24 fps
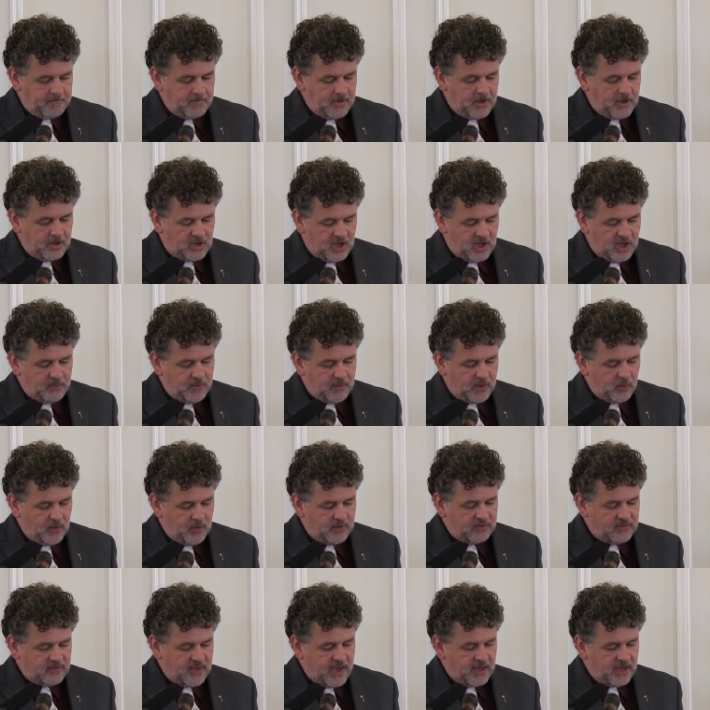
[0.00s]
In keeping
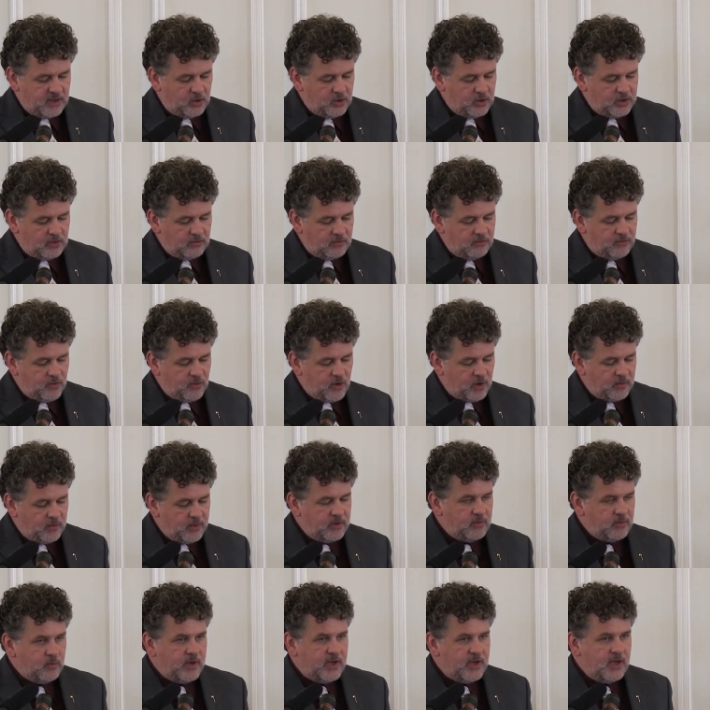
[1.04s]
with that, looking
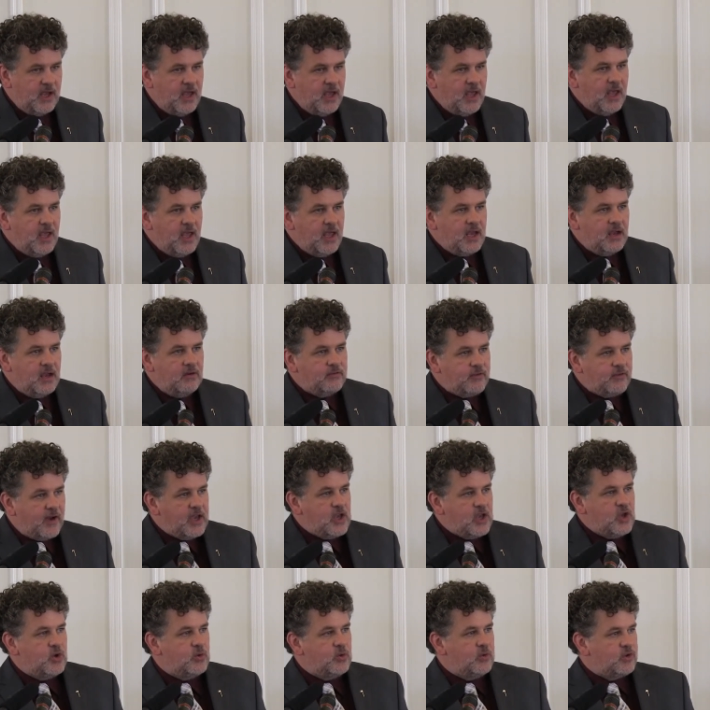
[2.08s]
forward, we
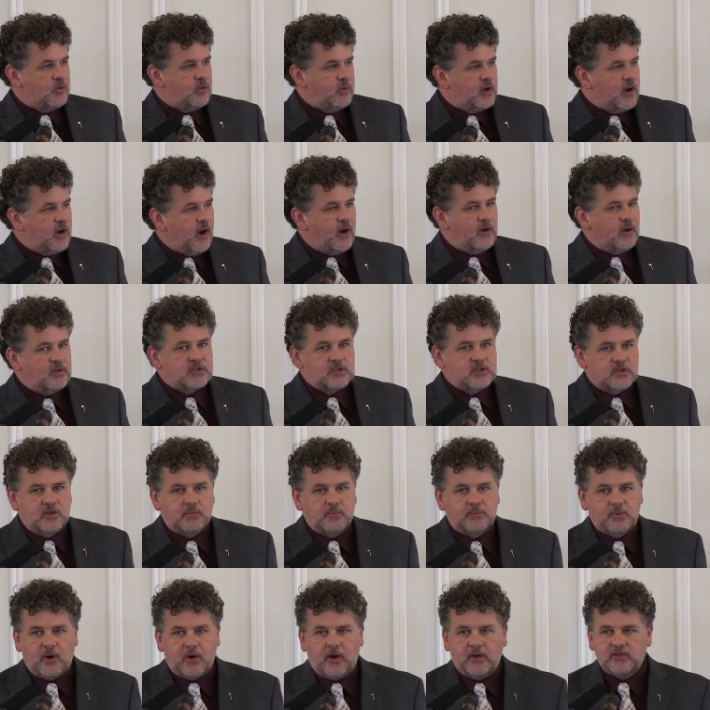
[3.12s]
invite you with regards to the
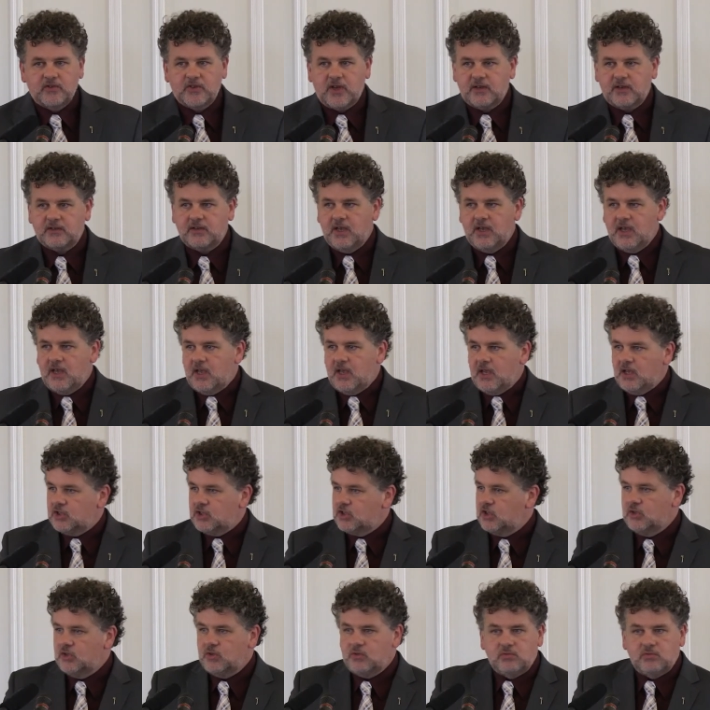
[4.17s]
project
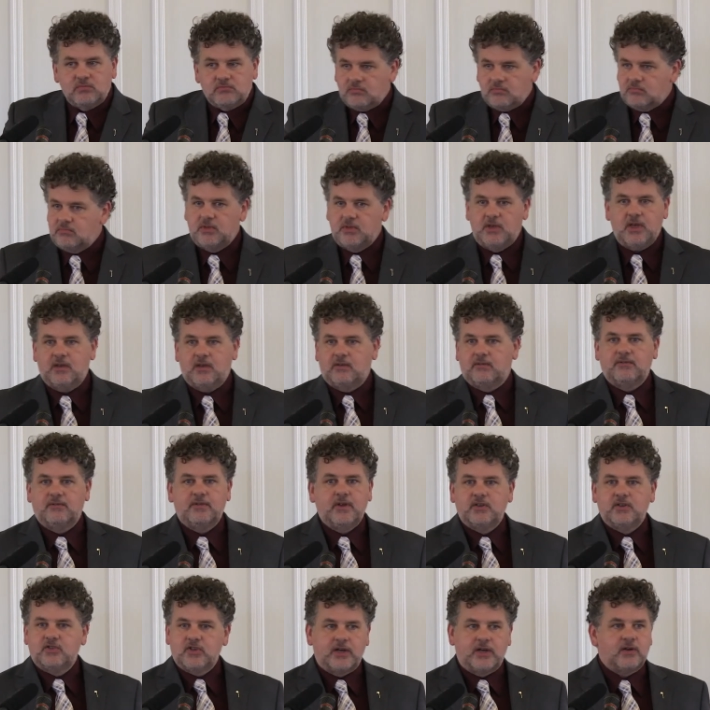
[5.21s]
to give
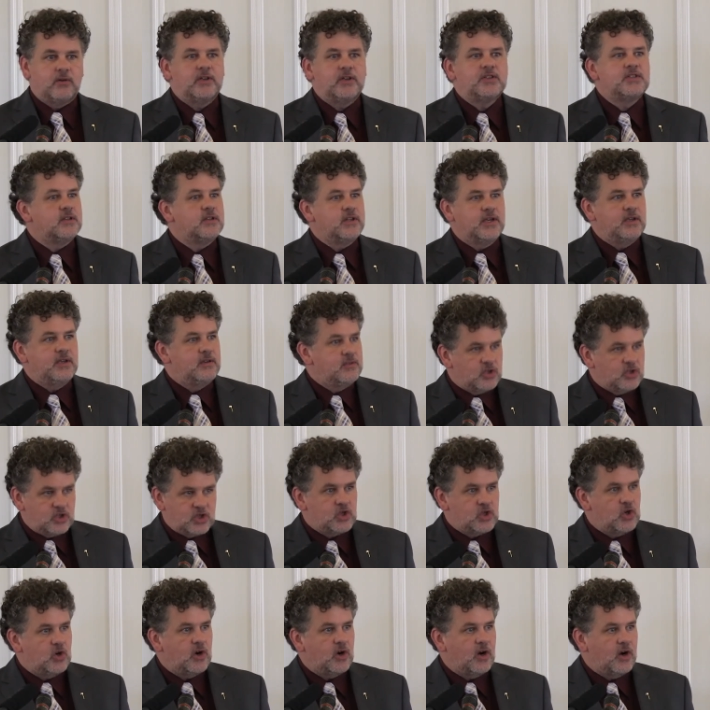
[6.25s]
generously.
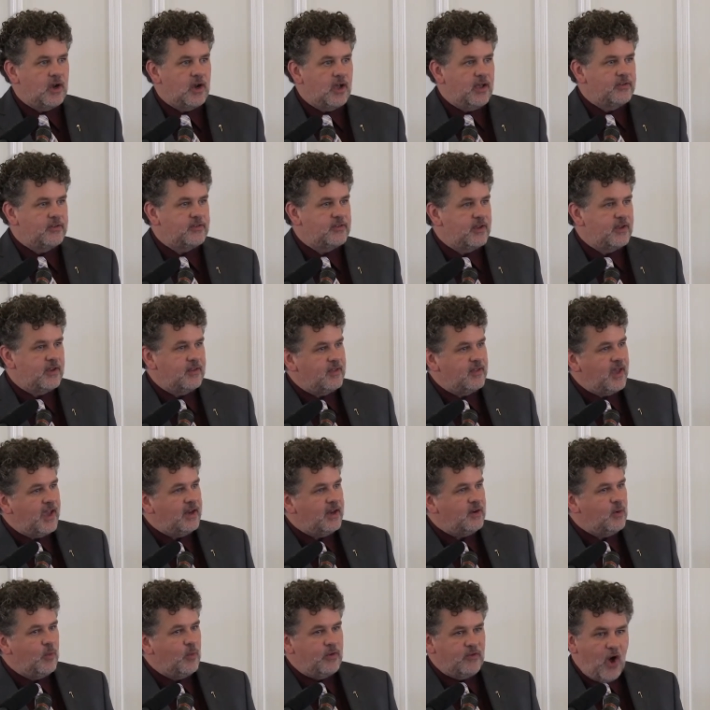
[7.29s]
Sure, I'll say
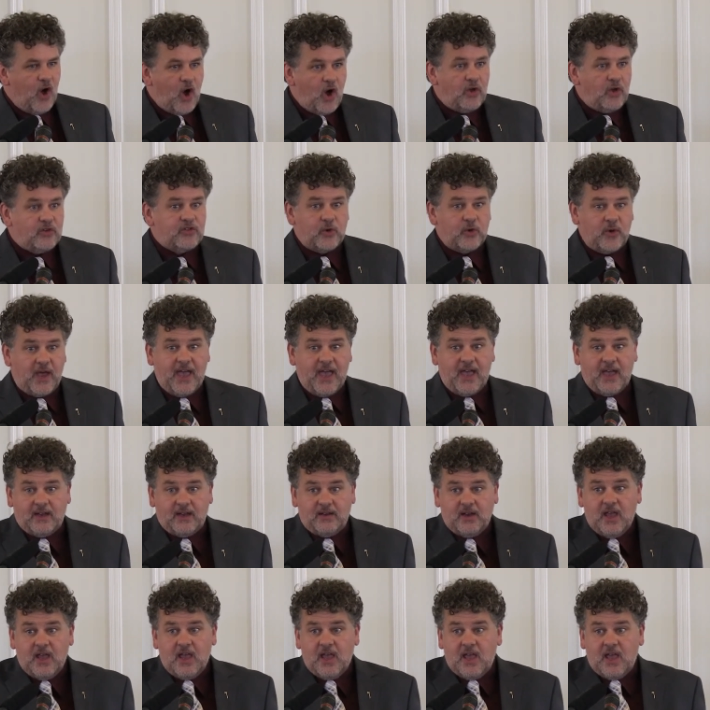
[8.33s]
that. We've also had